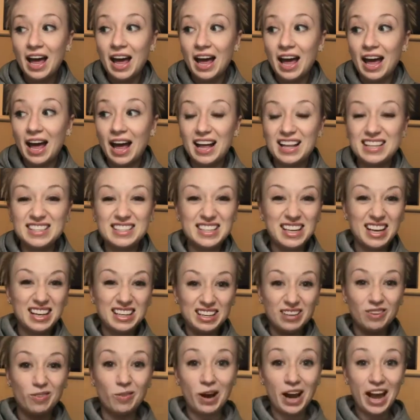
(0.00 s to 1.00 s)
and said,
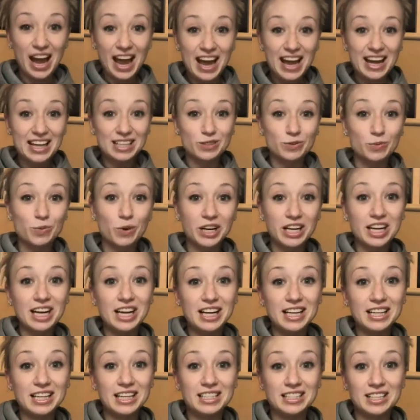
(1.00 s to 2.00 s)
hey, it's working
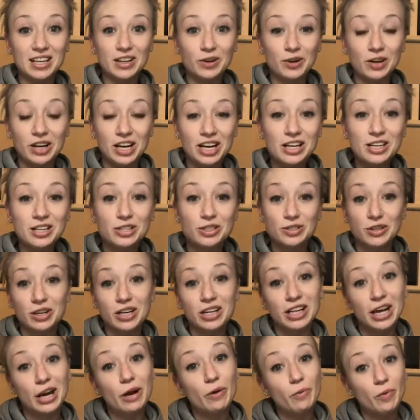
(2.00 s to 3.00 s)
in this other industry.
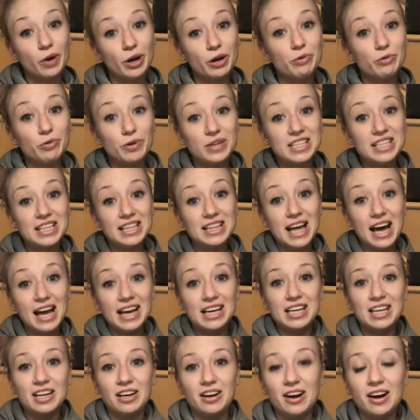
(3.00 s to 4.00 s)
What if we did that
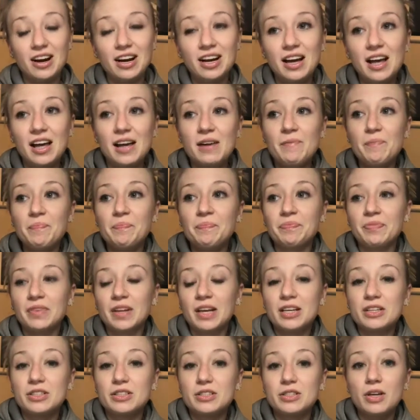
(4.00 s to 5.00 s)
here?
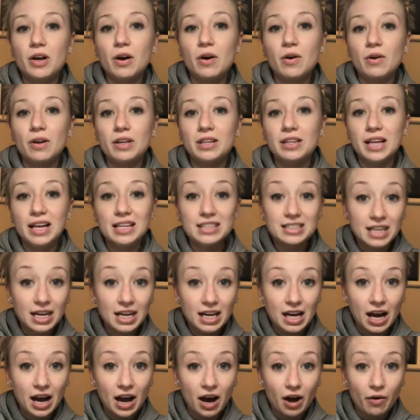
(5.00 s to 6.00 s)
So that's kind
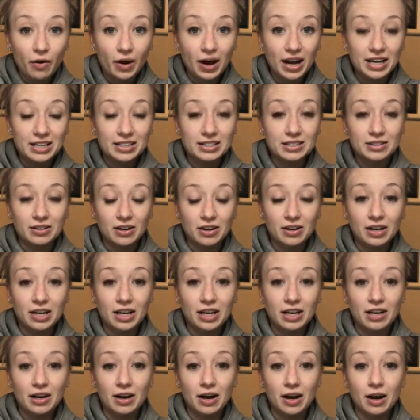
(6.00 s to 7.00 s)
of how I
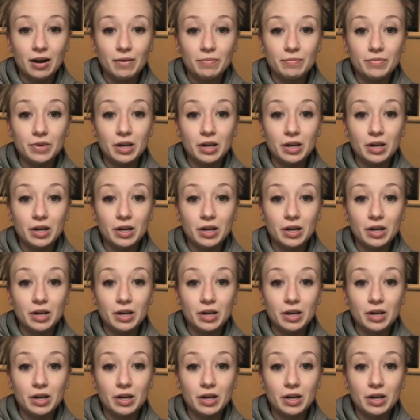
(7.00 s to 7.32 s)
started on